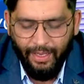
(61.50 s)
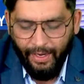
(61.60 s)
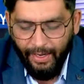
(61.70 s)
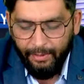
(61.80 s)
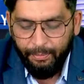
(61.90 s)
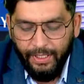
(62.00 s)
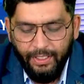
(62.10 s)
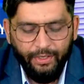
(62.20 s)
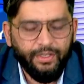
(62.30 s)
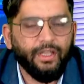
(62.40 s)
and build
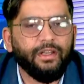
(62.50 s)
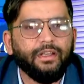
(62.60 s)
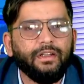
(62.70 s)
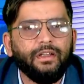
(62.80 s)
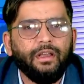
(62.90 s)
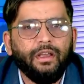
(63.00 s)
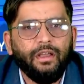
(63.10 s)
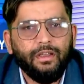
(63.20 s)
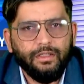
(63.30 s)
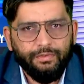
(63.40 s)
a career
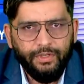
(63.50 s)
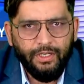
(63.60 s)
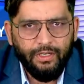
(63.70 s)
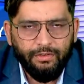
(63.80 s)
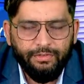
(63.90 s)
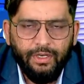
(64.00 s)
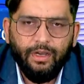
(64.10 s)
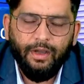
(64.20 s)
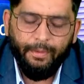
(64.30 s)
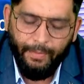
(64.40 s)
in the field of
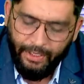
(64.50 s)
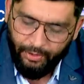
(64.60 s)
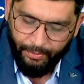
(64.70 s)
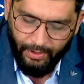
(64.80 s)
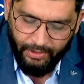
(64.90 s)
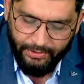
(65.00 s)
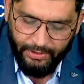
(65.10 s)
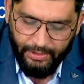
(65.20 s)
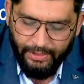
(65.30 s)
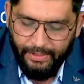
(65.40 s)
microbiology.
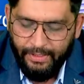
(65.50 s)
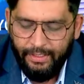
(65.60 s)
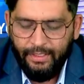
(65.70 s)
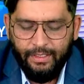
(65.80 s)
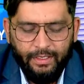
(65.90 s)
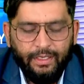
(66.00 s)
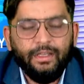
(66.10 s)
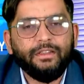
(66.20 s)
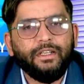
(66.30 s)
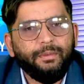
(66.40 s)

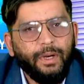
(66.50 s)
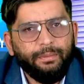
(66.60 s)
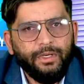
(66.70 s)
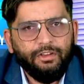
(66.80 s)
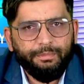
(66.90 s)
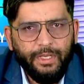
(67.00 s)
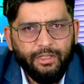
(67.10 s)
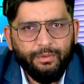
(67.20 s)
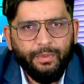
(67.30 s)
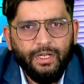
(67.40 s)
The Department of
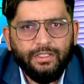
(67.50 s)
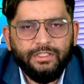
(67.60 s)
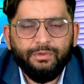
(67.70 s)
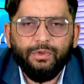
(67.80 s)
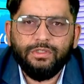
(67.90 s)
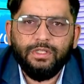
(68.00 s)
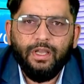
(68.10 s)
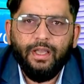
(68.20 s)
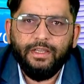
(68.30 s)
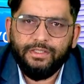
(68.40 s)
Microbiology was
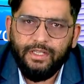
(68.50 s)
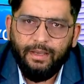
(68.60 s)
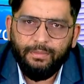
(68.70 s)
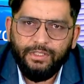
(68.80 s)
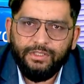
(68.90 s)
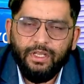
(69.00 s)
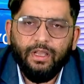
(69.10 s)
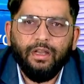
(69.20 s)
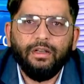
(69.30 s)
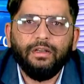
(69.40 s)
established
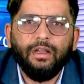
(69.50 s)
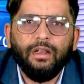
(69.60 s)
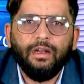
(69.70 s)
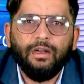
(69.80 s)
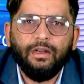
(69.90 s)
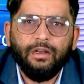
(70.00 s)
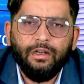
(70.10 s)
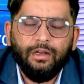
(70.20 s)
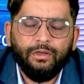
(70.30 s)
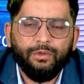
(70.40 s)
in
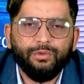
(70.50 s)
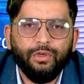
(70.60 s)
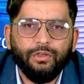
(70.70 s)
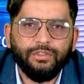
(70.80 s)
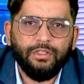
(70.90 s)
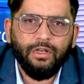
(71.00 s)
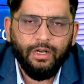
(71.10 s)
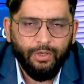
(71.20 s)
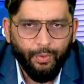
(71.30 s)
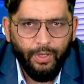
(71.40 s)

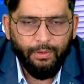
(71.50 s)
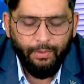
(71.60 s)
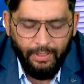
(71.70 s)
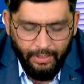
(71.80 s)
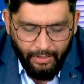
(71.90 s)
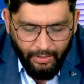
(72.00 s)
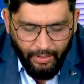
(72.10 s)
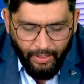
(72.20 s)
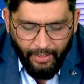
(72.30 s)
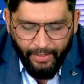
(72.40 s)
2012.
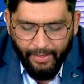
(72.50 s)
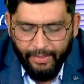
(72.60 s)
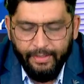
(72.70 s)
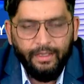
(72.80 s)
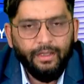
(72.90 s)
And